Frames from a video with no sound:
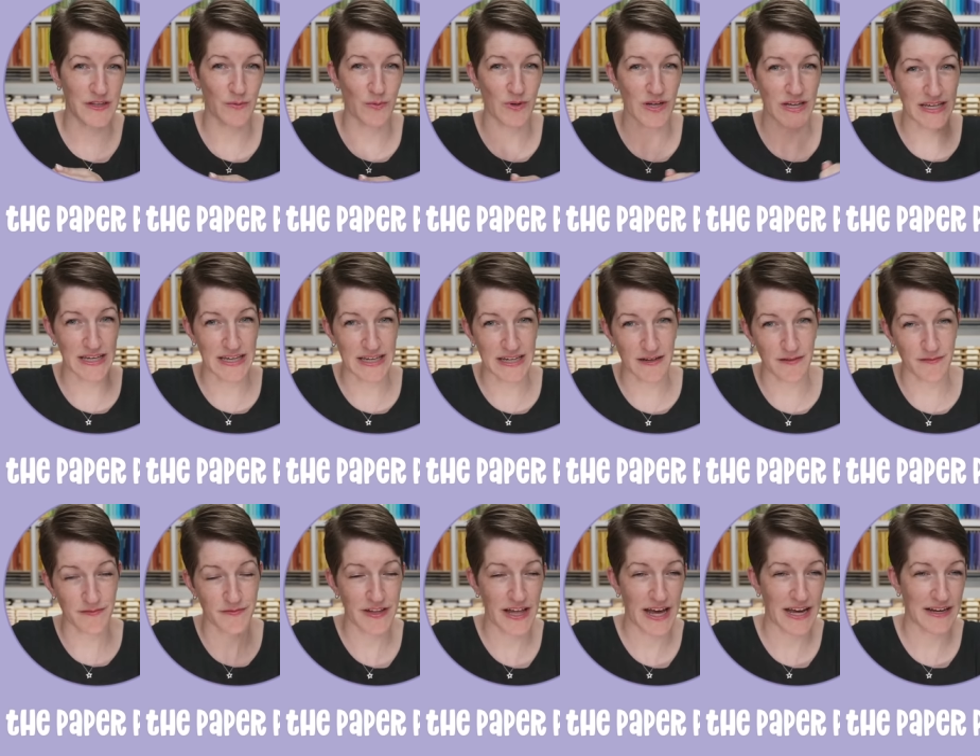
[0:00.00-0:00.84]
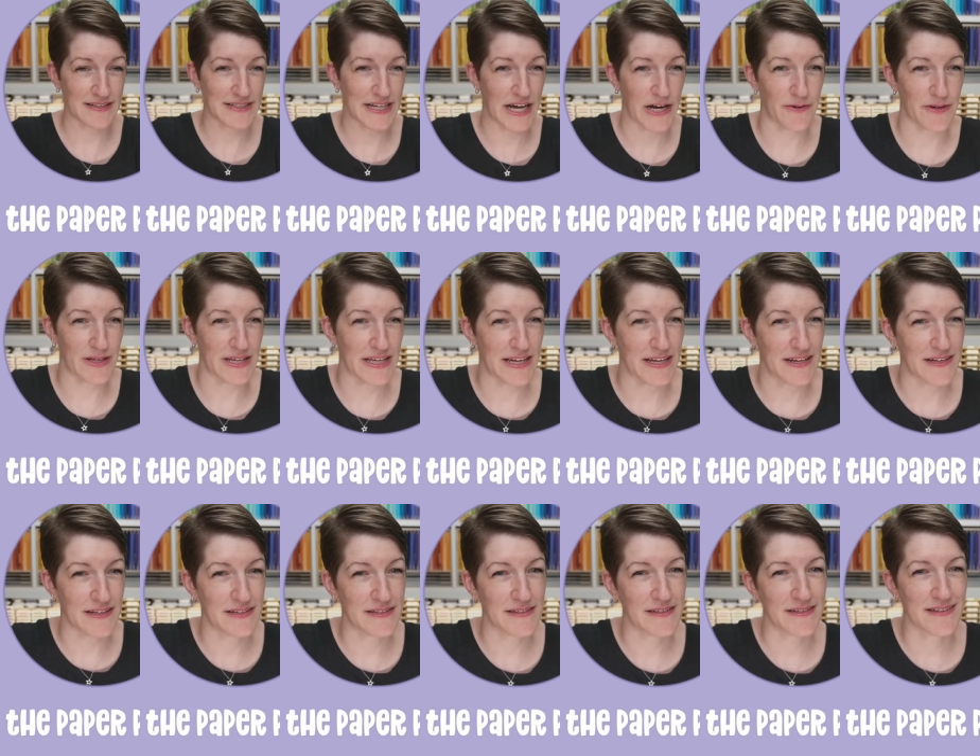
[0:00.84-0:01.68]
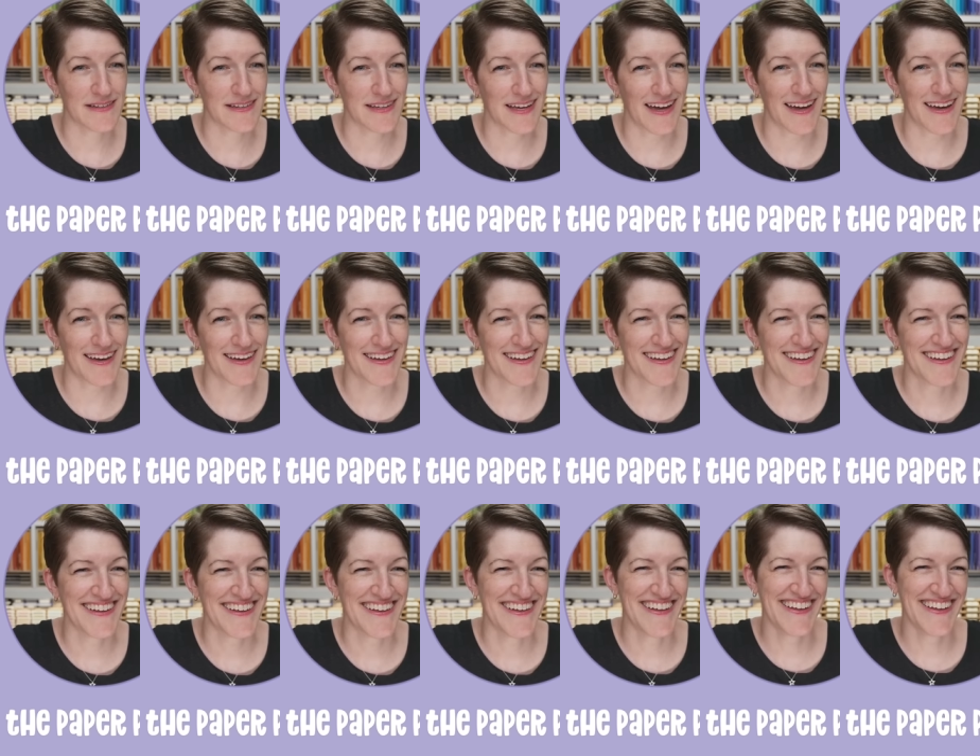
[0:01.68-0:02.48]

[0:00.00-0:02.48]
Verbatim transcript: that we can get it flattened out again, okay?